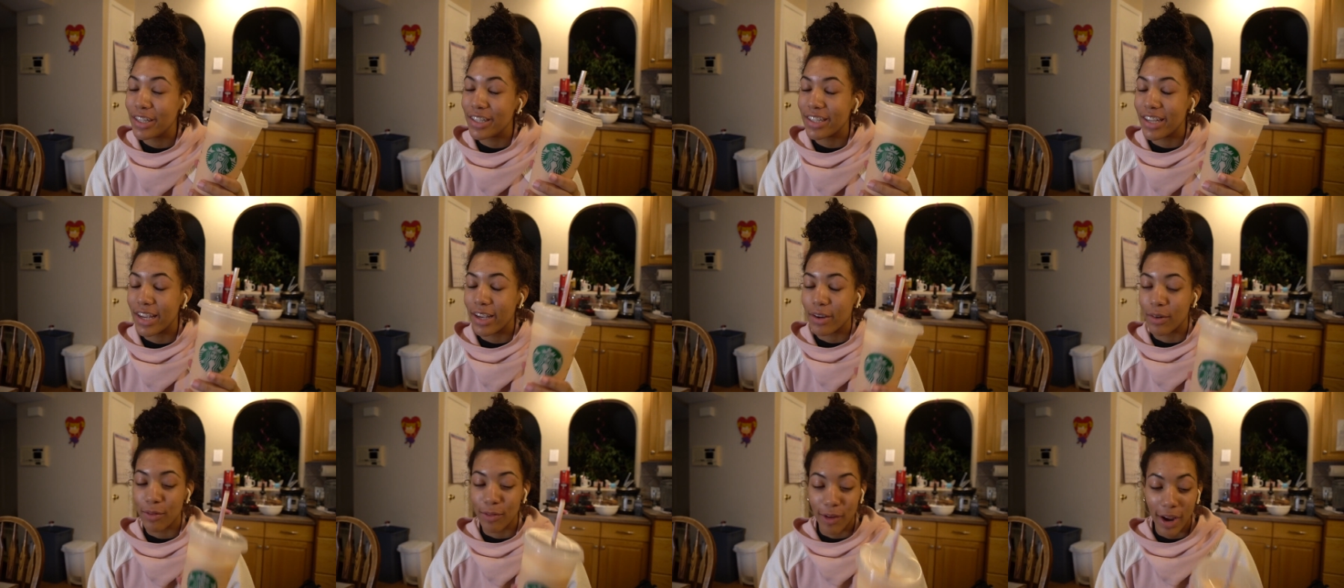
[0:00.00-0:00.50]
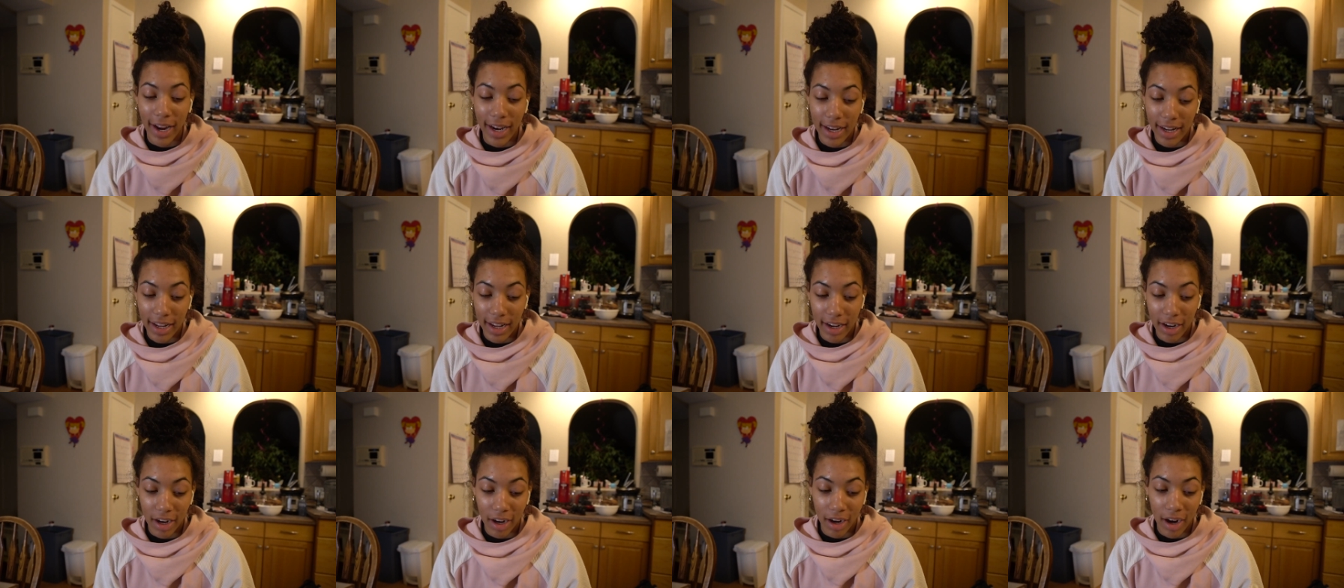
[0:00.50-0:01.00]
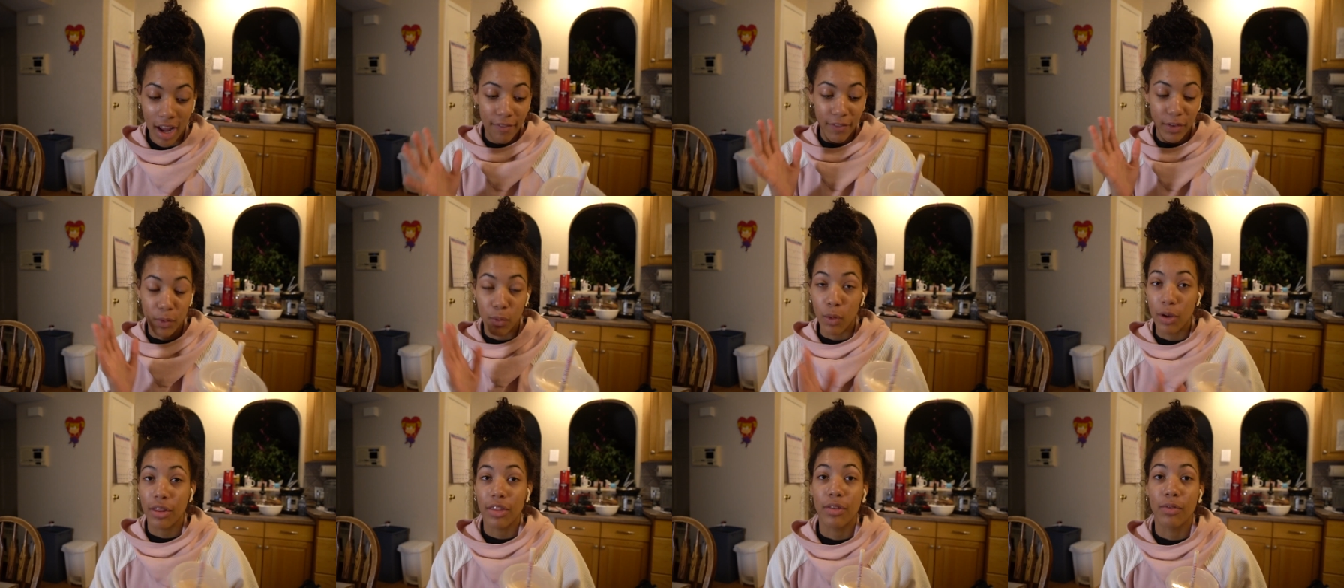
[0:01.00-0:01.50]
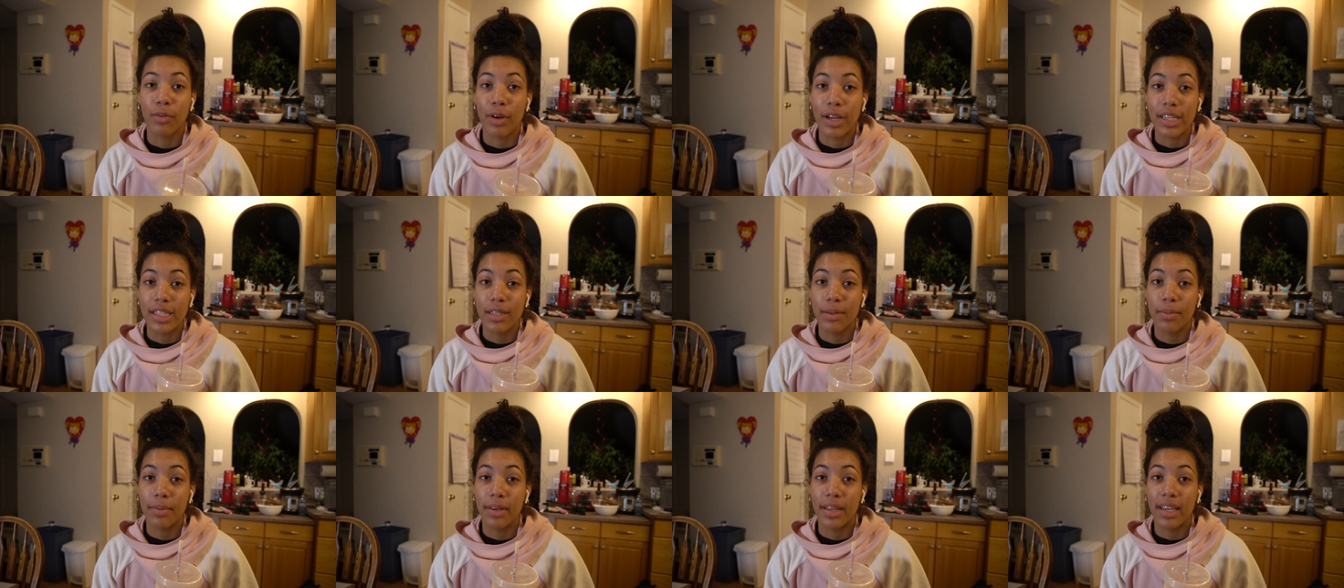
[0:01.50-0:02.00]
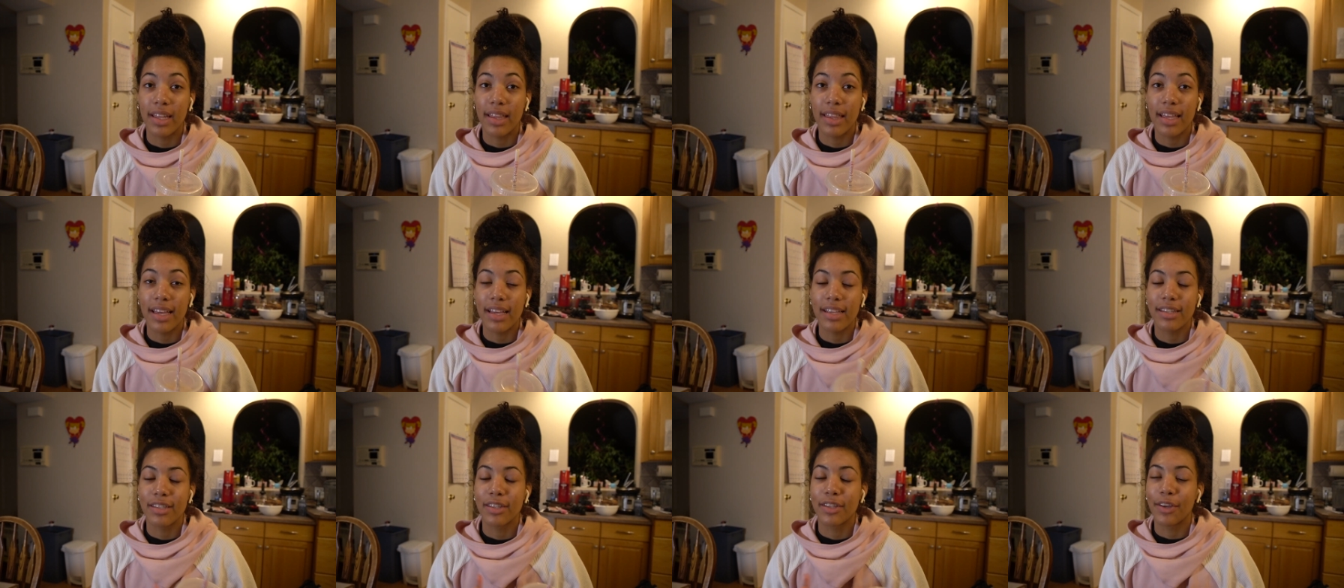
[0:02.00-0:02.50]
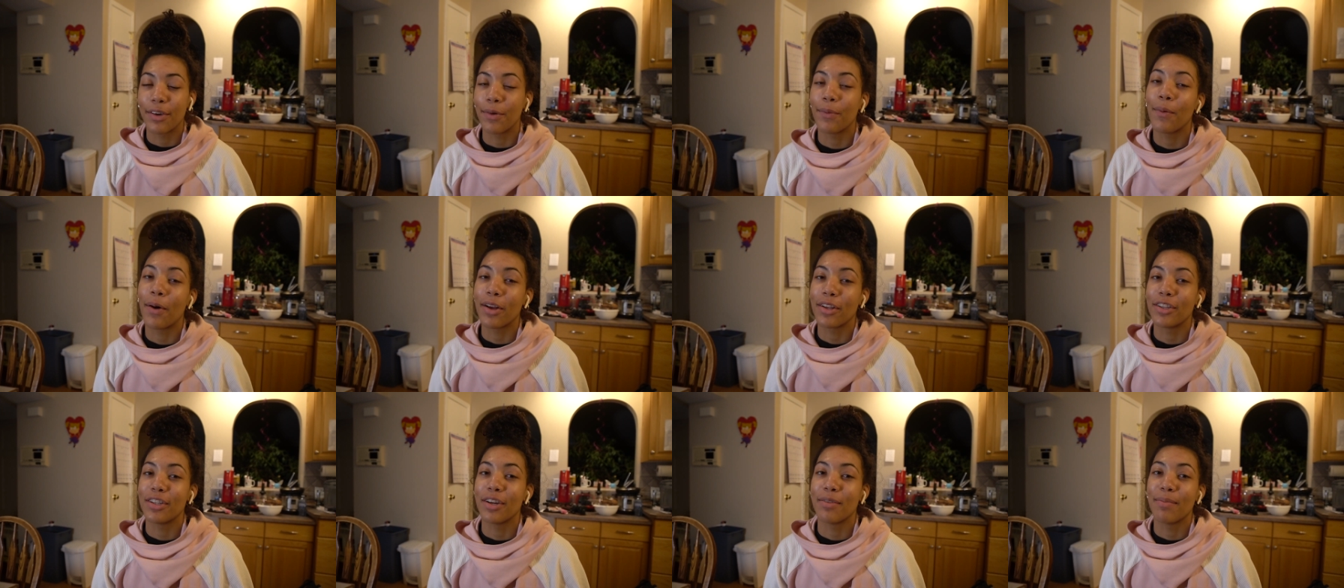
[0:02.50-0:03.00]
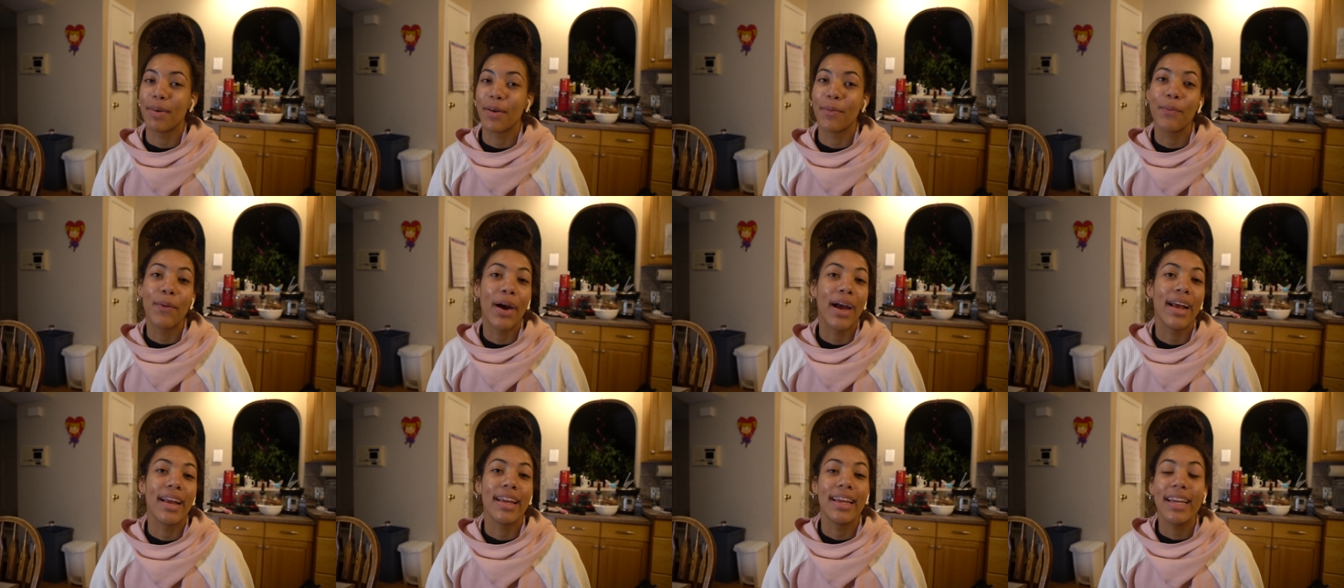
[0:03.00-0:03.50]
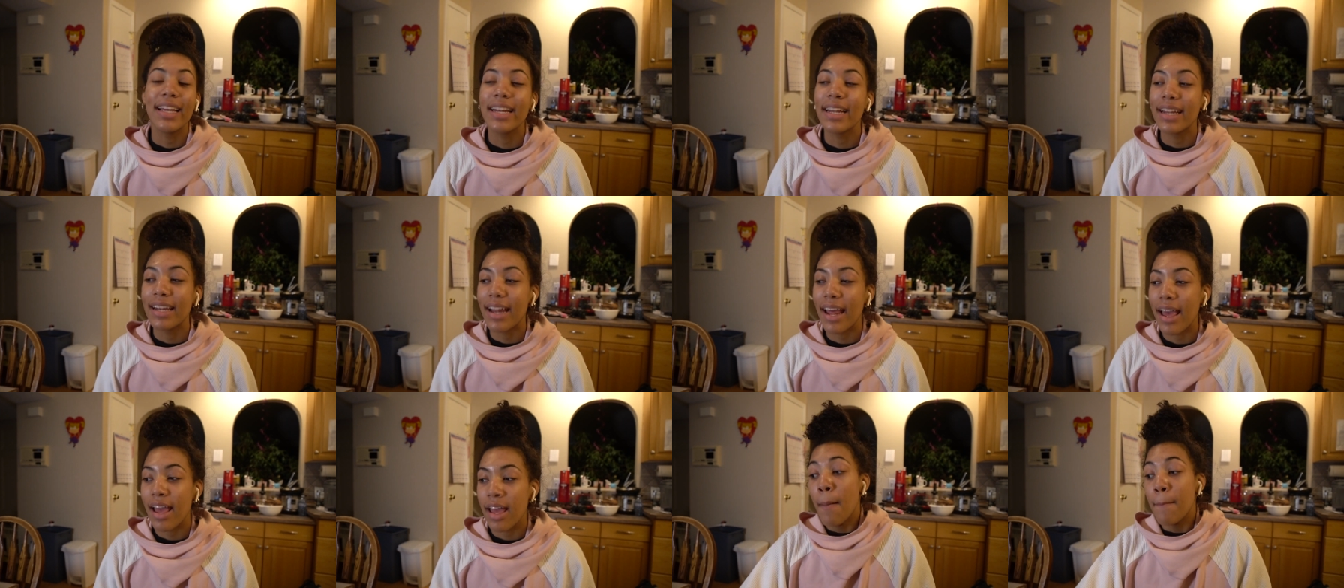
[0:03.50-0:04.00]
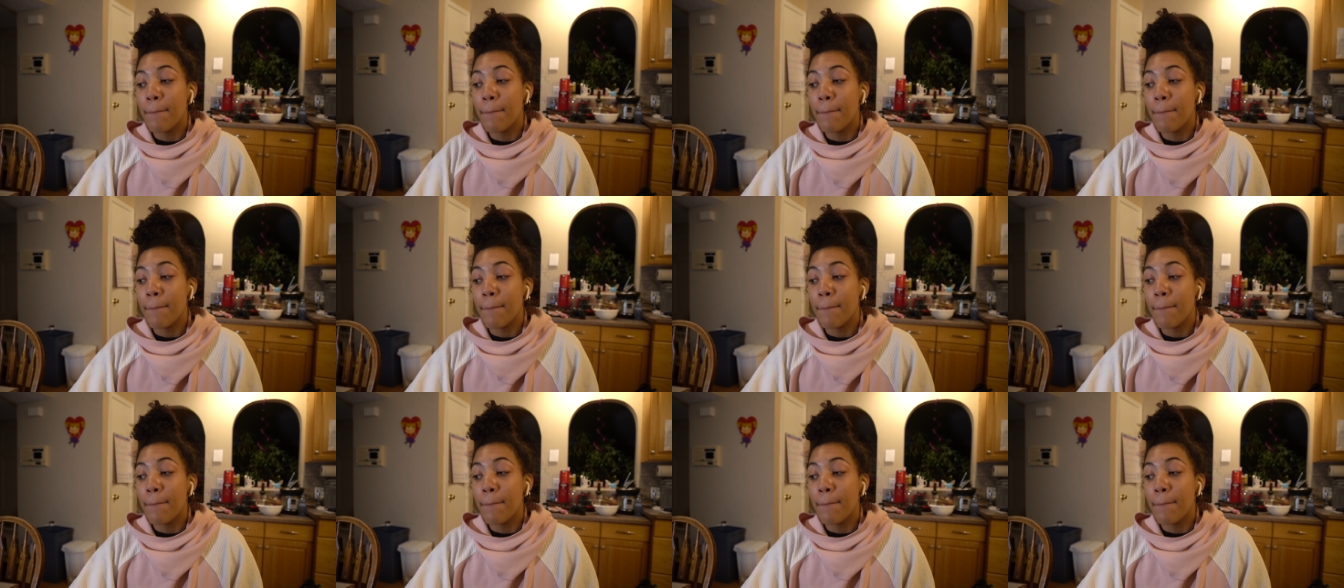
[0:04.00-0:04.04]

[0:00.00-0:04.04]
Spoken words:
shake right here. If you want the recipe to this, go watch out my What I Eat Today.